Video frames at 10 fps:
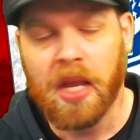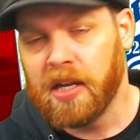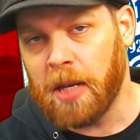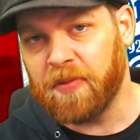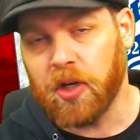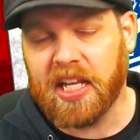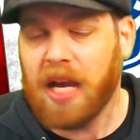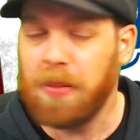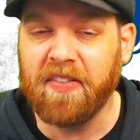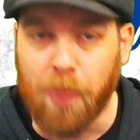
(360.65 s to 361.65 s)
Now we've got a
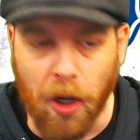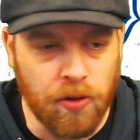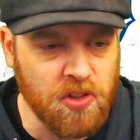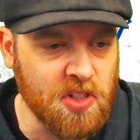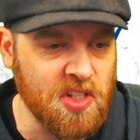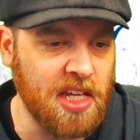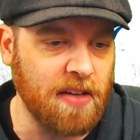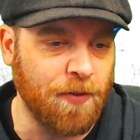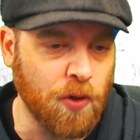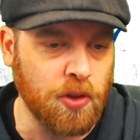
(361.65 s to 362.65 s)
couple of bonuses
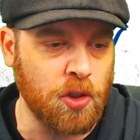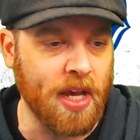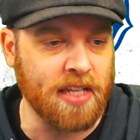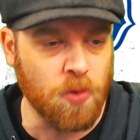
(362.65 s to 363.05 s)
here for you as